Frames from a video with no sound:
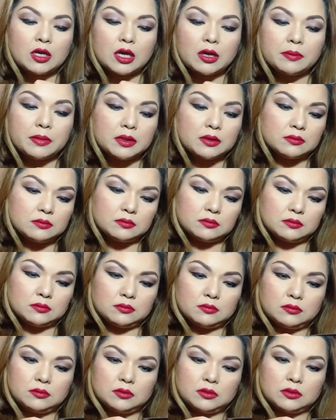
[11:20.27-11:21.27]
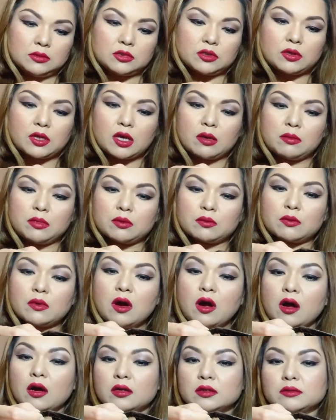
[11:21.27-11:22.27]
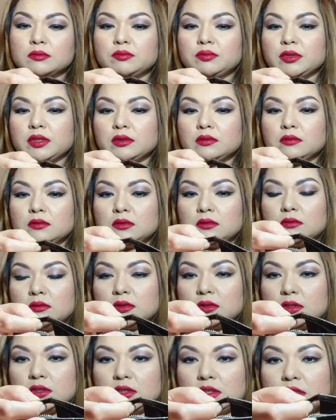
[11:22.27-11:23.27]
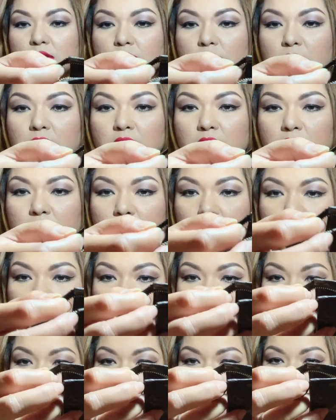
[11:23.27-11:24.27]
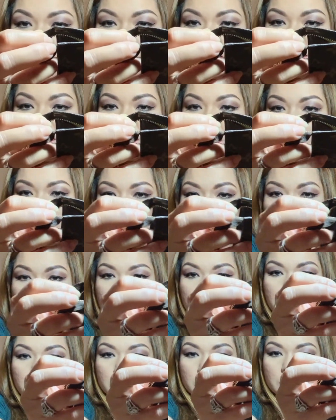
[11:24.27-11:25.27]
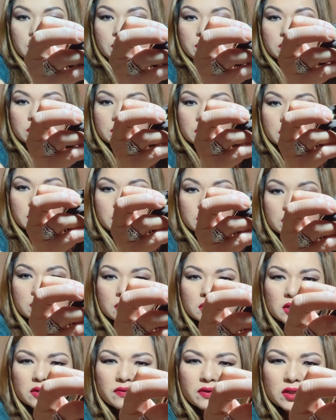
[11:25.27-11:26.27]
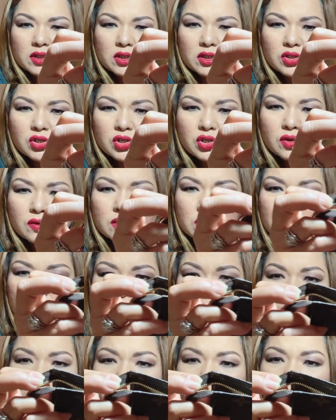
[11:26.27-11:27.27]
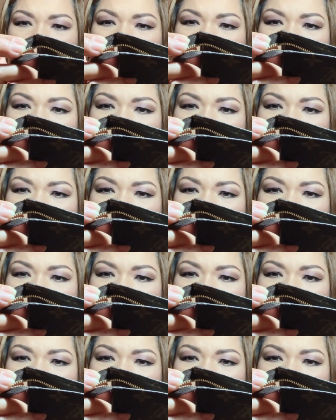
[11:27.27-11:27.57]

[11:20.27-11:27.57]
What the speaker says: I mean, don't get me wrong, but this one is really a faulty, you know. I don't know if I can show it to you guys.